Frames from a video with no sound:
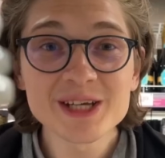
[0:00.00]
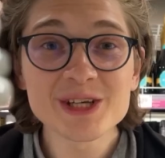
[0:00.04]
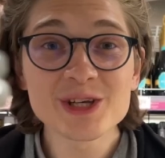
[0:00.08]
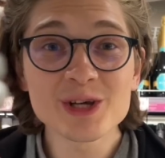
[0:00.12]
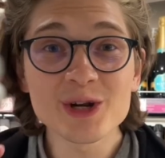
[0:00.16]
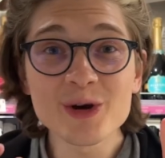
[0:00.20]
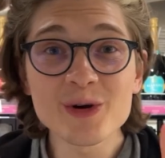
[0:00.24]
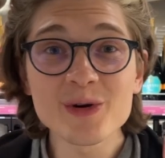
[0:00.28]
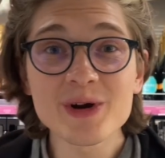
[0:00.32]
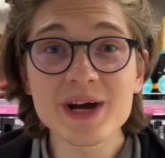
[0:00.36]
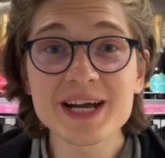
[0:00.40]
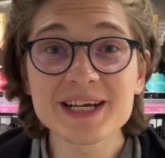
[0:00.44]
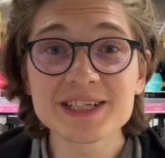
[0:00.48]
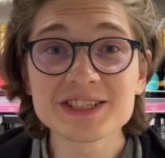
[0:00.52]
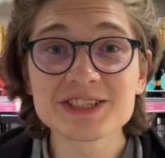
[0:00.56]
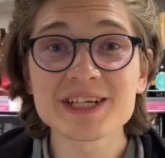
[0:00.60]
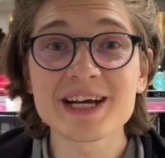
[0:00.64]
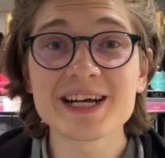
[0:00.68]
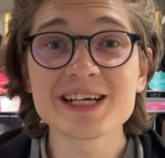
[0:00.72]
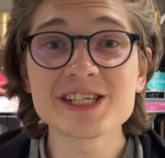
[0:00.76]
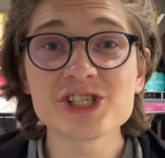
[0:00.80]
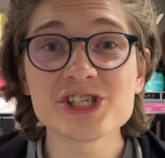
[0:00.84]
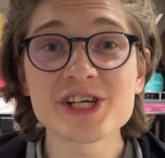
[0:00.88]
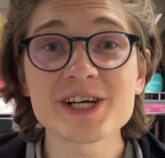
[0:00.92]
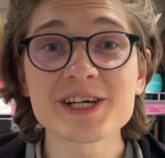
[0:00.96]
You know guys,
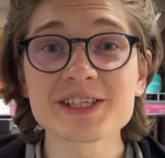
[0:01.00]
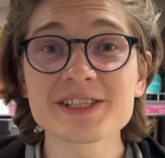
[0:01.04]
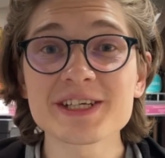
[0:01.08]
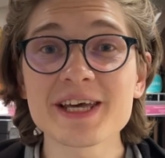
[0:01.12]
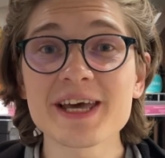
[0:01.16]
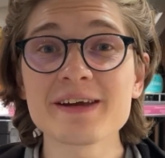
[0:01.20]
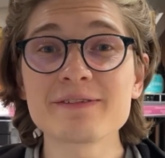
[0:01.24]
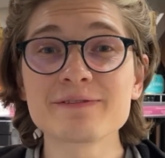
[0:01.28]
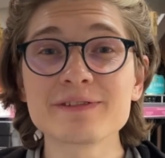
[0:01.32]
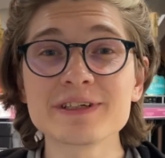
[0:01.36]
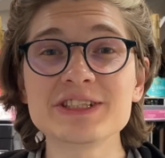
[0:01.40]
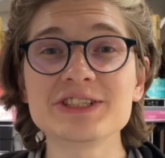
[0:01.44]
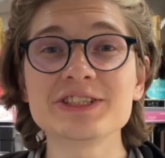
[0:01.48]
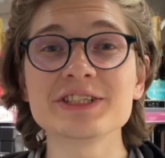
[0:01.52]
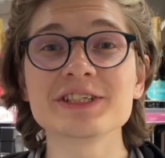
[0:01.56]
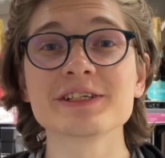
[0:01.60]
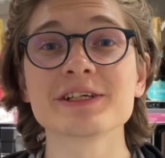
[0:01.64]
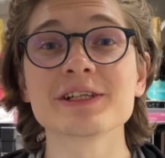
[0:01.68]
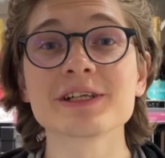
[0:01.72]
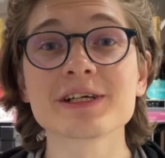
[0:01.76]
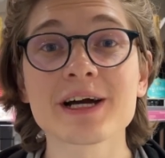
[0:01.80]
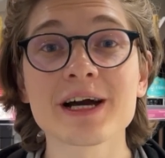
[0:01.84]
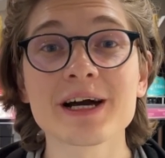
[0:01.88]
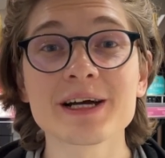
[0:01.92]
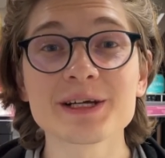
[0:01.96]
I checked every
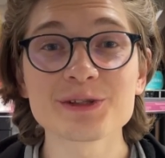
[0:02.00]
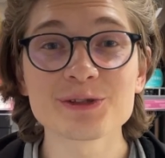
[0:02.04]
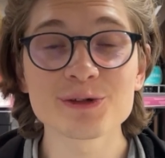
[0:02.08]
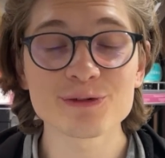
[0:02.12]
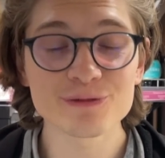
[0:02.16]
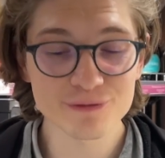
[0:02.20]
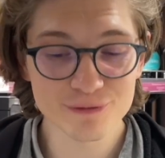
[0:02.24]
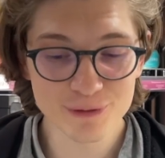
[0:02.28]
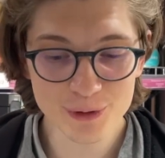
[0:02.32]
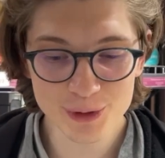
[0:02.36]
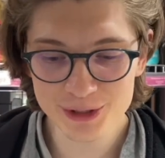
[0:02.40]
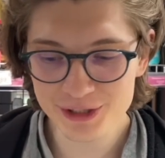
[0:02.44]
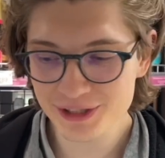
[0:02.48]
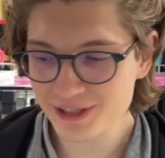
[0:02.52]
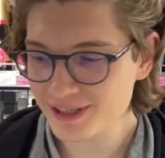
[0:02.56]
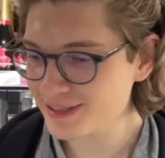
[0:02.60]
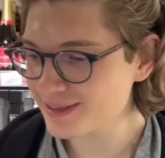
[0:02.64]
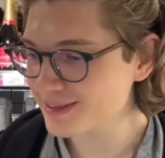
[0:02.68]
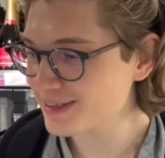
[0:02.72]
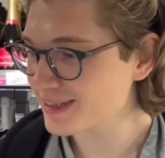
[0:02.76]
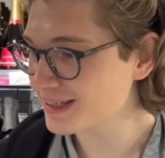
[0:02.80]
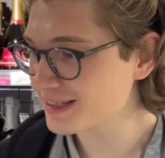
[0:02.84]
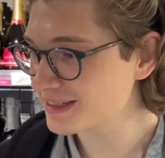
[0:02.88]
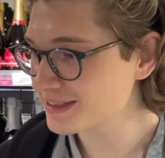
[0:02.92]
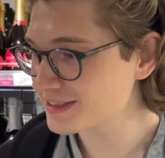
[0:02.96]
single kind of
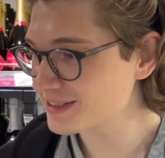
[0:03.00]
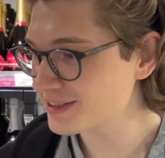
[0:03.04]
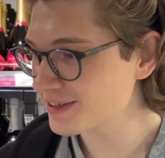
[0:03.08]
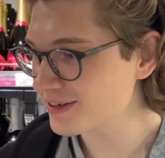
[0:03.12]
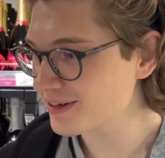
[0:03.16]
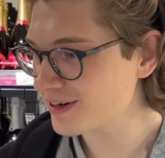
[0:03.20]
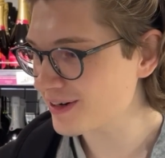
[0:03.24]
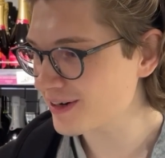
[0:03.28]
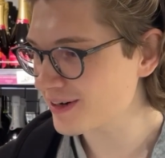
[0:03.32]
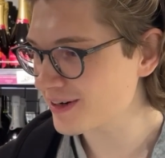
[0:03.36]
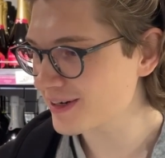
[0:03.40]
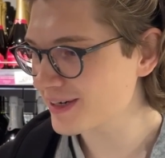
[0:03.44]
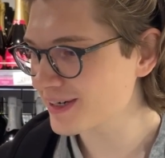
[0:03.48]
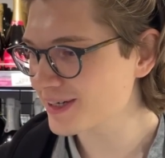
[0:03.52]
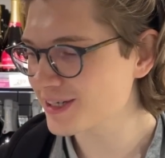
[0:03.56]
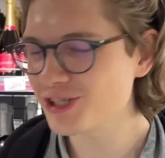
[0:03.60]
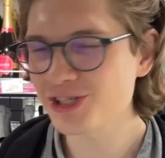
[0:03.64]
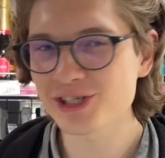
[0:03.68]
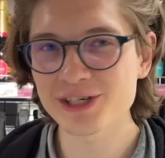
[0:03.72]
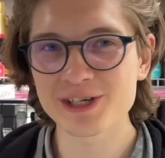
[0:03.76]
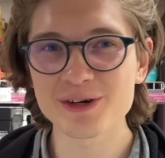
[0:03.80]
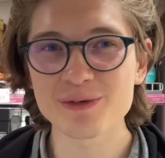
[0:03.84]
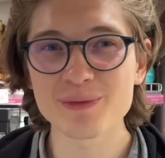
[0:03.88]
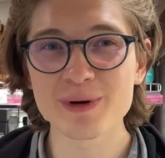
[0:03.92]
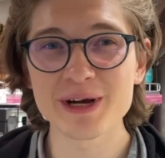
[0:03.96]
vodka and there are
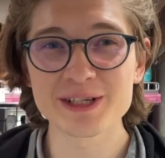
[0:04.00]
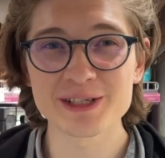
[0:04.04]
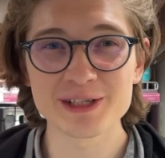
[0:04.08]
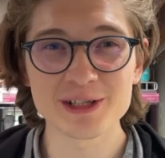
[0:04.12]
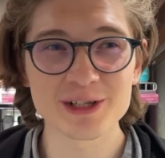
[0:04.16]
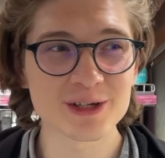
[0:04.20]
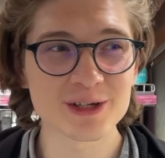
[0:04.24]
actually quite a